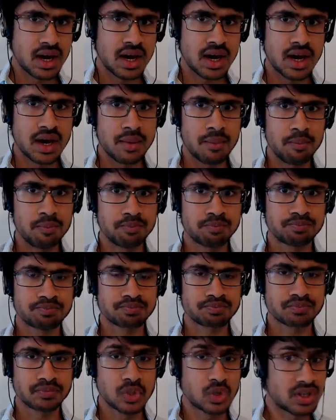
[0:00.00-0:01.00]

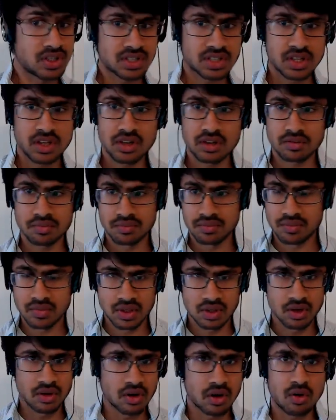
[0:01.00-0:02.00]
you can still
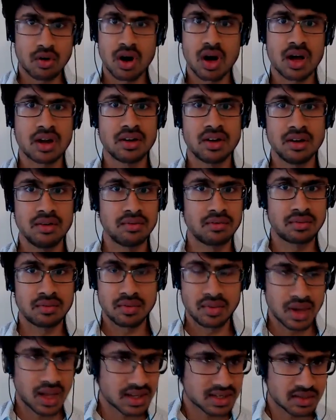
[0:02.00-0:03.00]
go on and
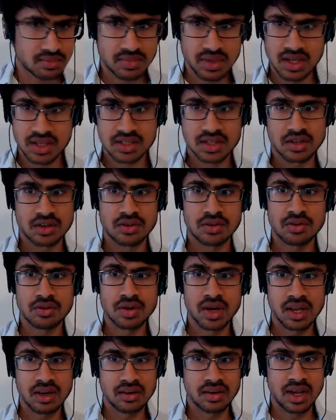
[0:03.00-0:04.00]
get some
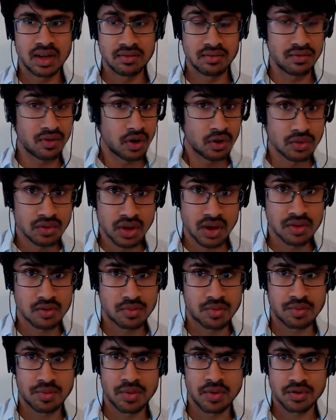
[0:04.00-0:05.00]
BSQ and vote on the
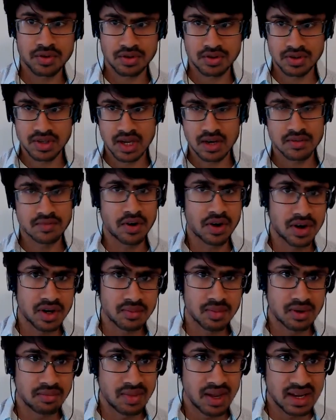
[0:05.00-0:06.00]
proposals that have
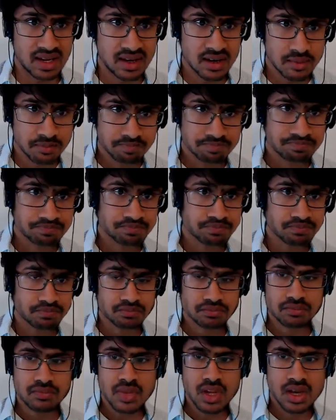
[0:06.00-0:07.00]
already been made,
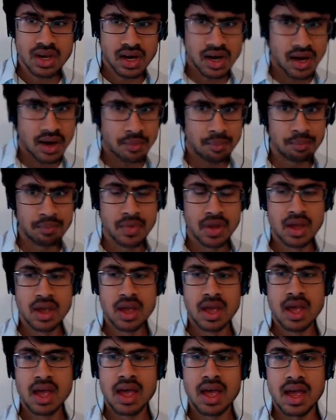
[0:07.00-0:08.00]

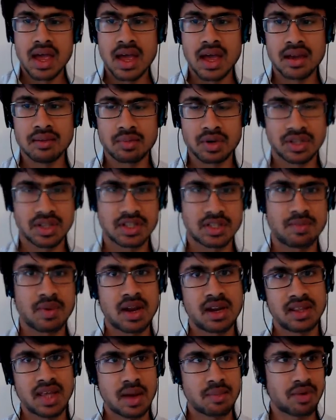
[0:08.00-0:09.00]
and
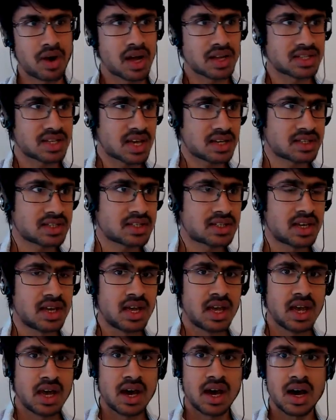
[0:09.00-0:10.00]
participate in that process.
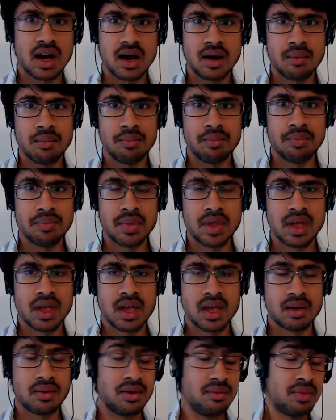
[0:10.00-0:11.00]

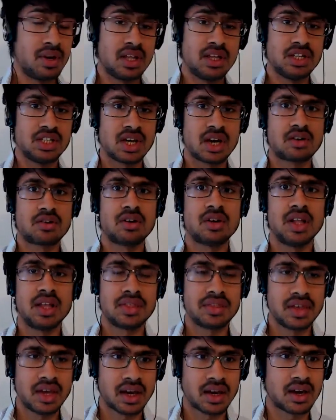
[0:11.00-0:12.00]
But in general, I
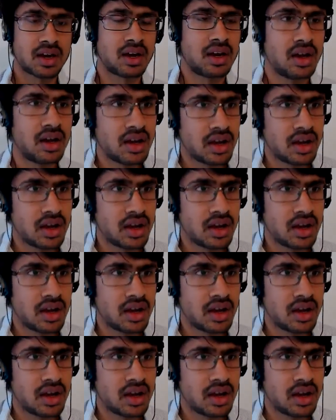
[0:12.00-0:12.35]
think